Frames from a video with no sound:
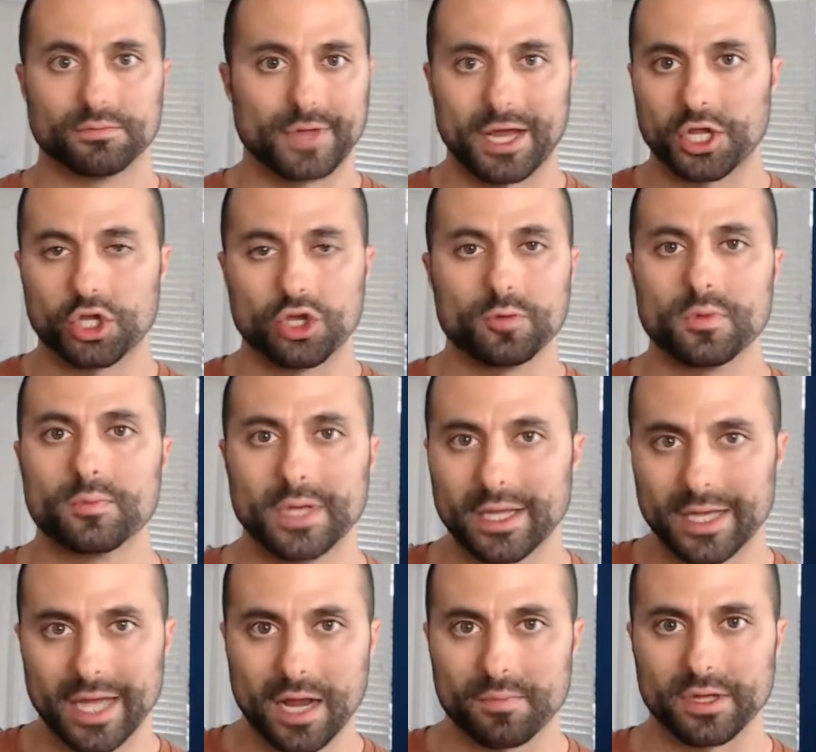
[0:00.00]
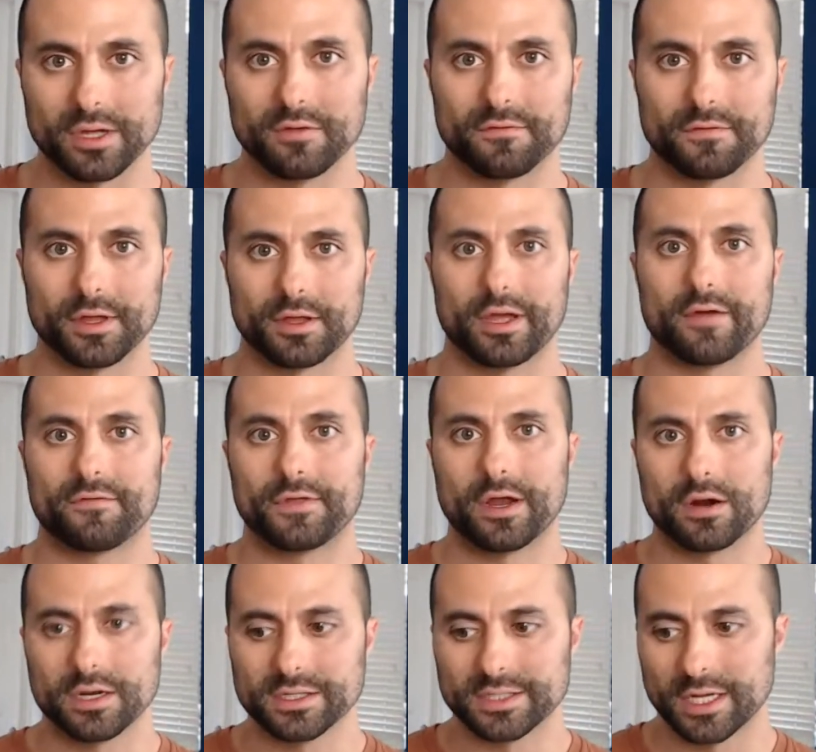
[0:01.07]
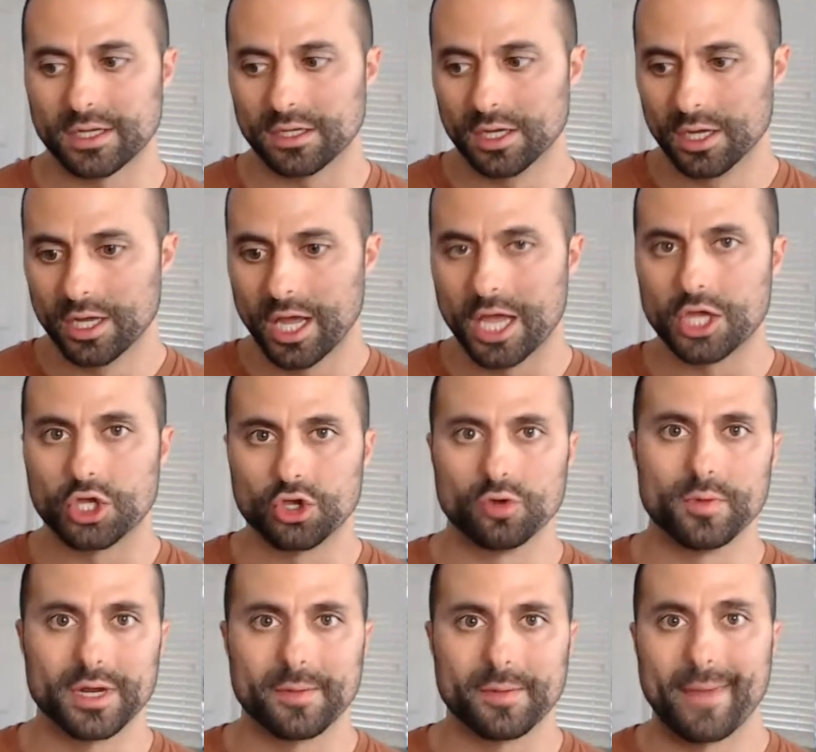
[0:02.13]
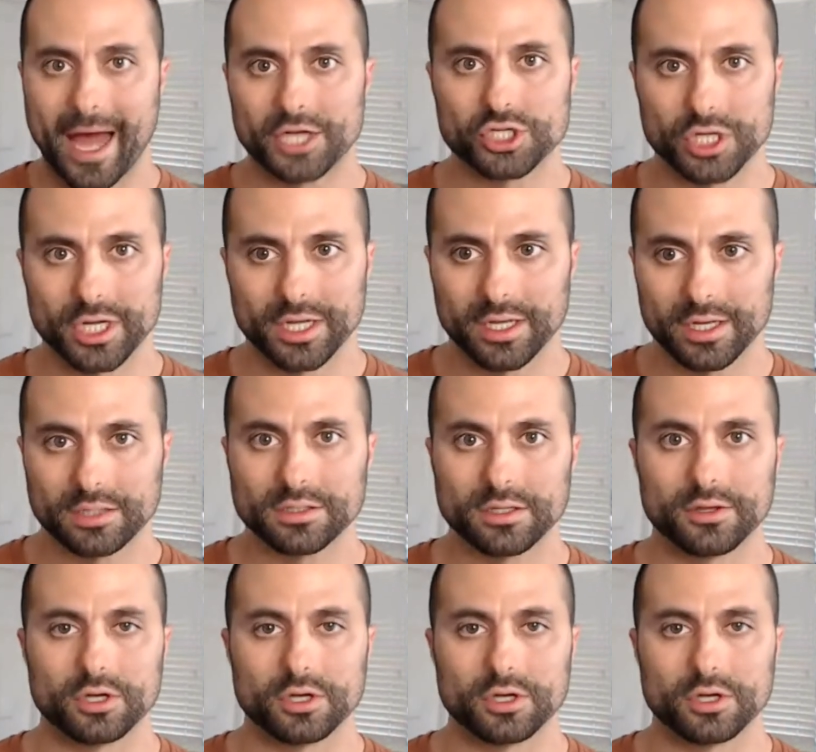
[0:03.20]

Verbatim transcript: that a human being can be. If like if there is a a human imagining it,